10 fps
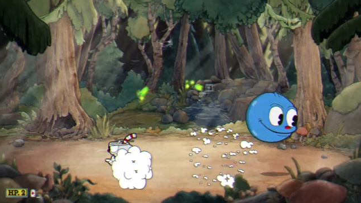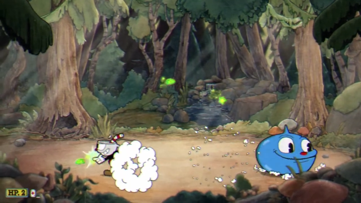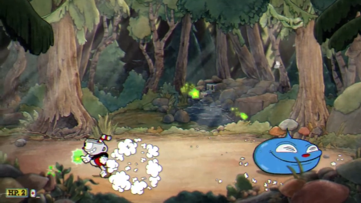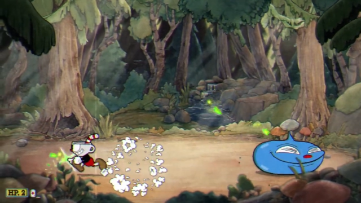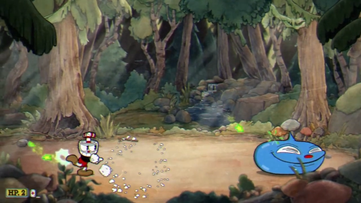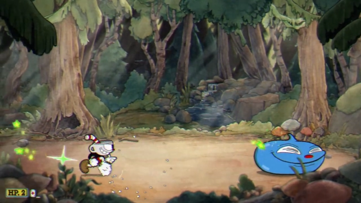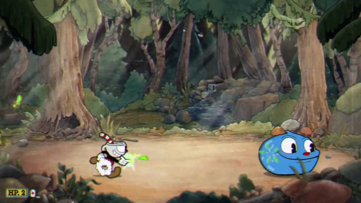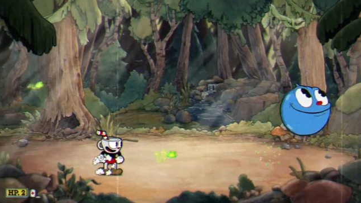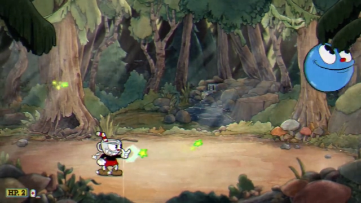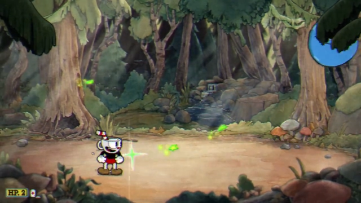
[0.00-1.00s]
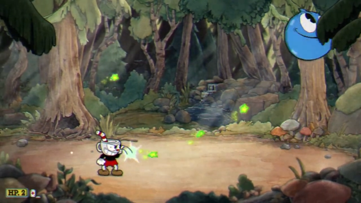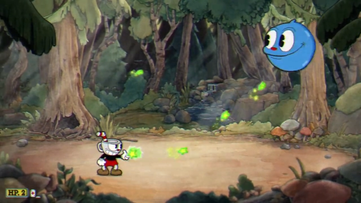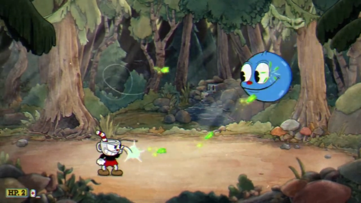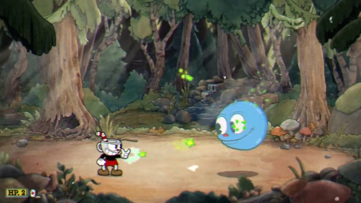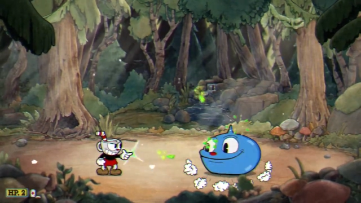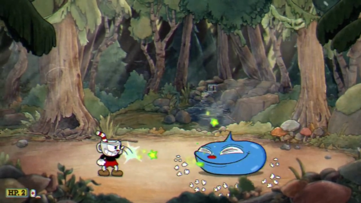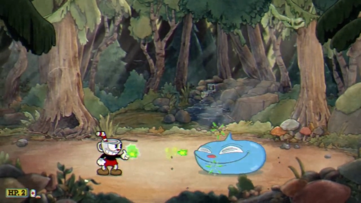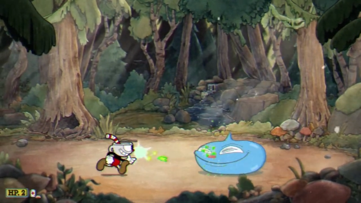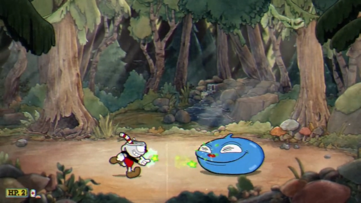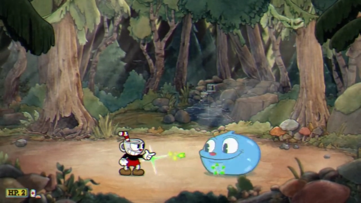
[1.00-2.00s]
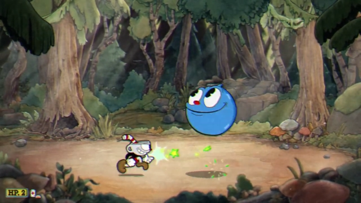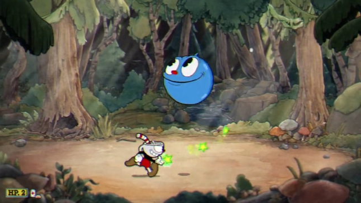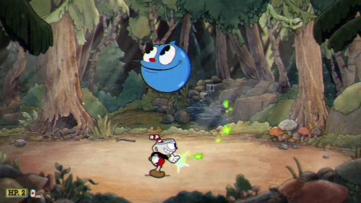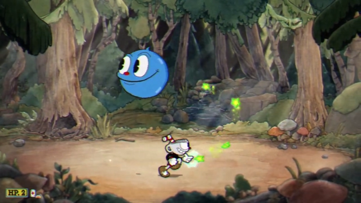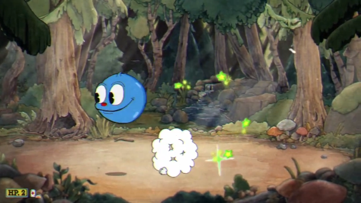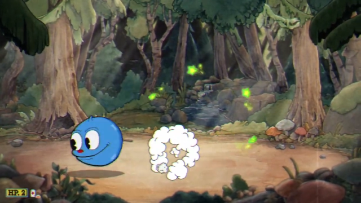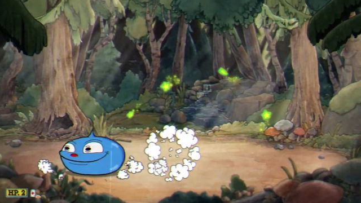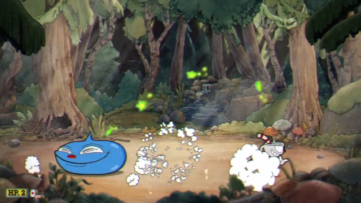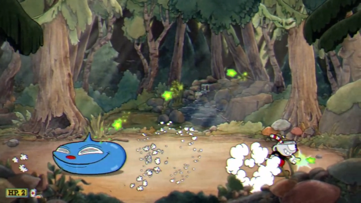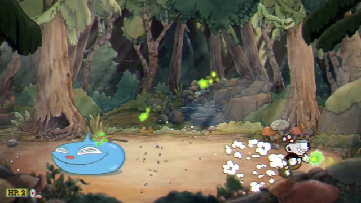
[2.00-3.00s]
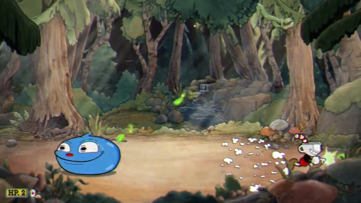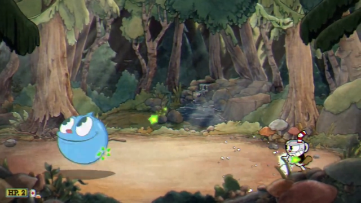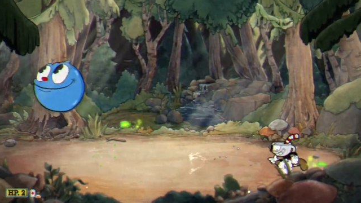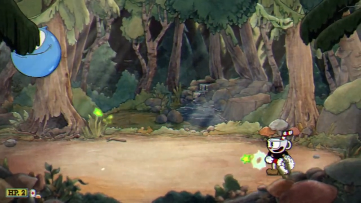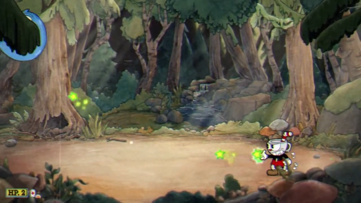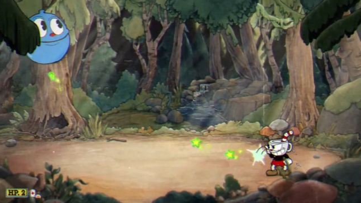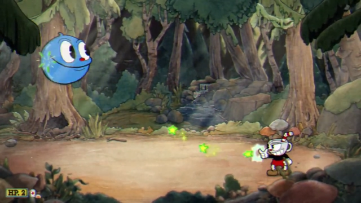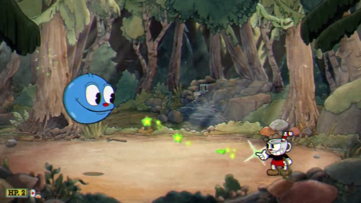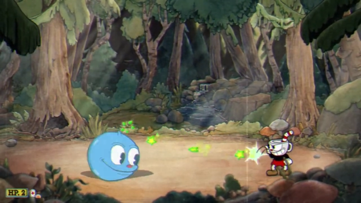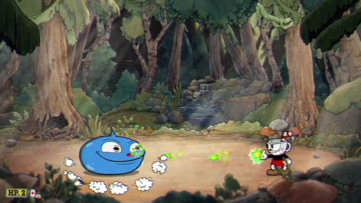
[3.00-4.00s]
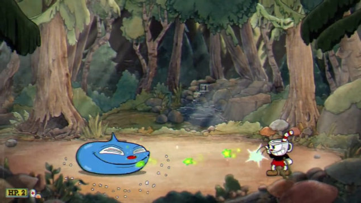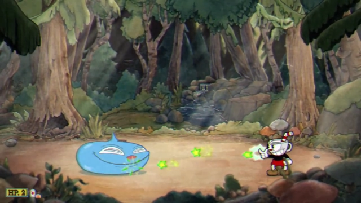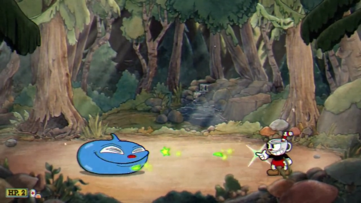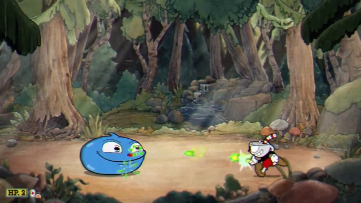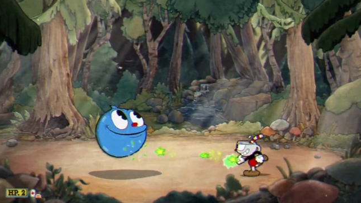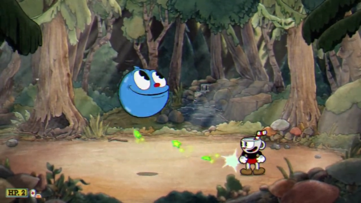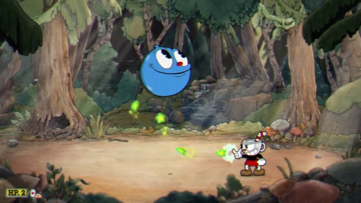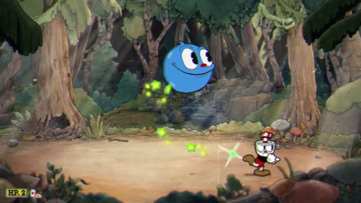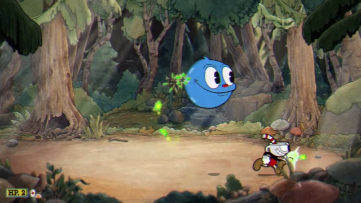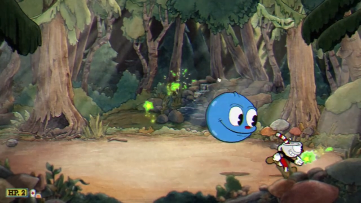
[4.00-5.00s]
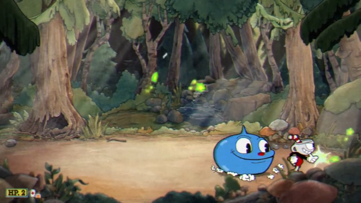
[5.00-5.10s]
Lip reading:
Nobody's mouth can be seen.